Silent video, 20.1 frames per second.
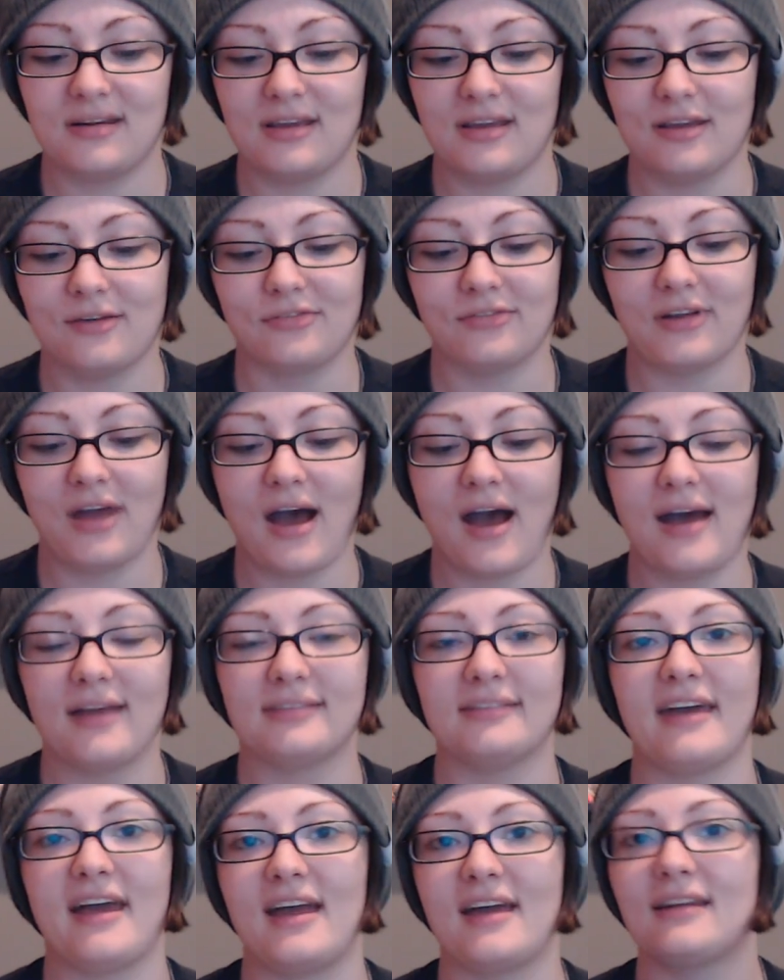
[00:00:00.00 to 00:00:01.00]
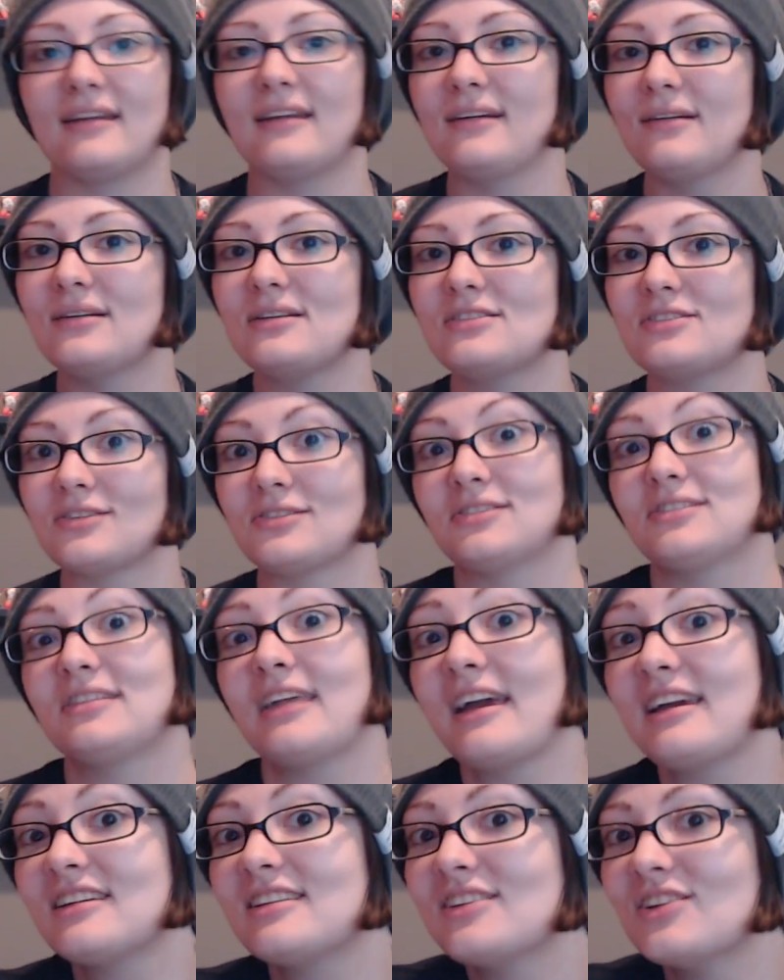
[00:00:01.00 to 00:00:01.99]
If not, then just
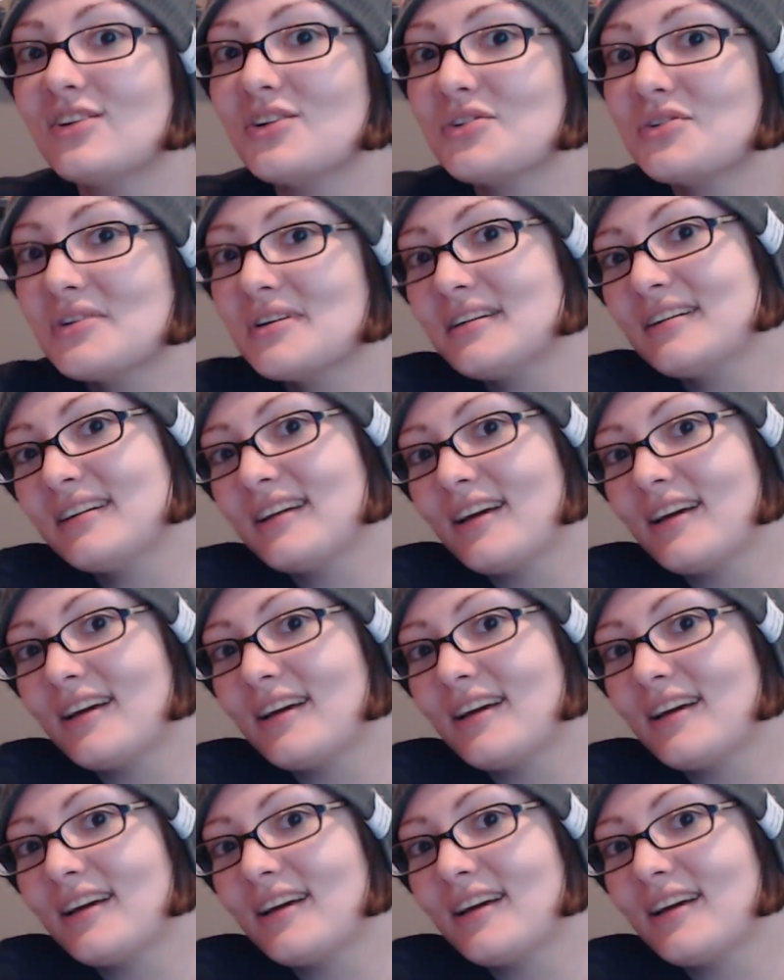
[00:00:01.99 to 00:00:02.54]
thank you